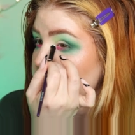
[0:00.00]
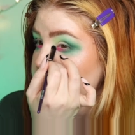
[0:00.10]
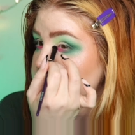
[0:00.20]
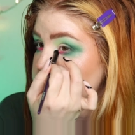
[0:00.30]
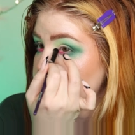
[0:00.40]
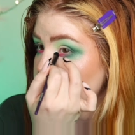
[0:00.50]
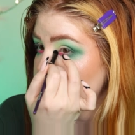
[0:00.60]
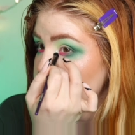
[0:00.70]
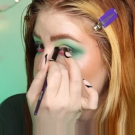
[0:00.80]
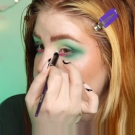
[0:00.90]
Like, it's
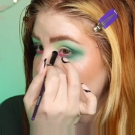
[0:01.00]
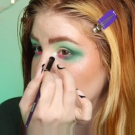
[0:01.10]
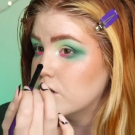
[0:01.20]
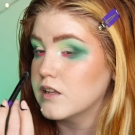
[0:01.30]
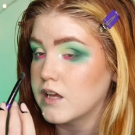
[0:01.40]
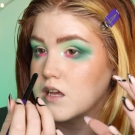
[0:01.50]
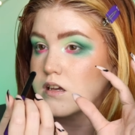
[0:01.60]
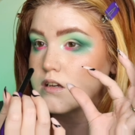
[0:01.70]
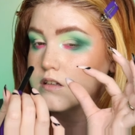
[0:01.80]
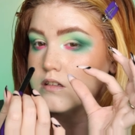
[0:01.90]
chunky, but then you can
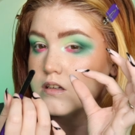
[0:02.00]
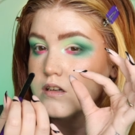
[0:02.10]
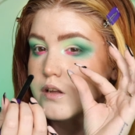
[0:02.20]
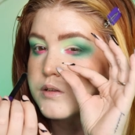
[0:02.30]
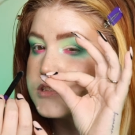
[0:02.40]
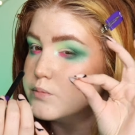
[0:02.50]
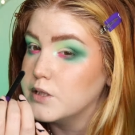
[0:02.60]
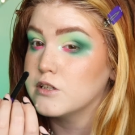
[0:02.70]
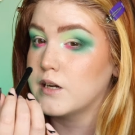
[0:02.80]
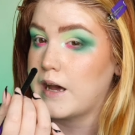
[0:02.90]
like
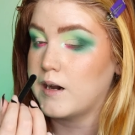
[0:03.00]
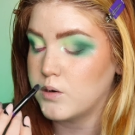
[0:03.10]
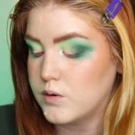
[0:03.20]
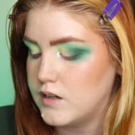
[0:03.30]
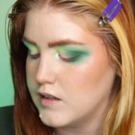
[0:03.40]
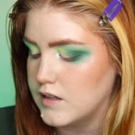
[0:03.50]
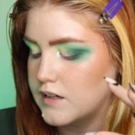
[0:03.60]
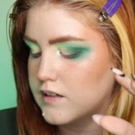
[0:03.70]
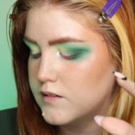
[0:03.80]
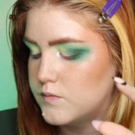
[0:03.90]
smear it out and like
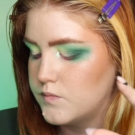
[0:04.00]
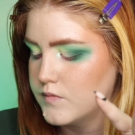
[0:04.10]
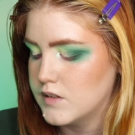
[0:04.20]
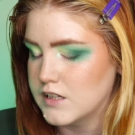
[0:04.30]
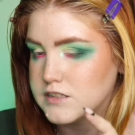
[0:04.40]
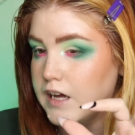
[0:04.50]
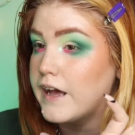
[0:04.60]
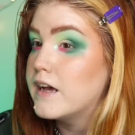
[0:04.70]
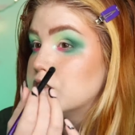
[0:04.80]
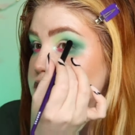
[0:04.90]
it's not
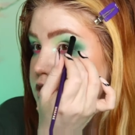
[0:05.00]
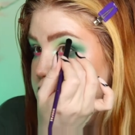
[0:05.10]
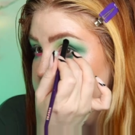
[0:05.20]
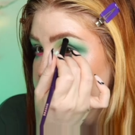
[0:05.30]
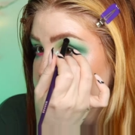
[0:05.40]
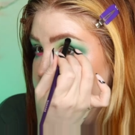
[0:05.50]
as chunky.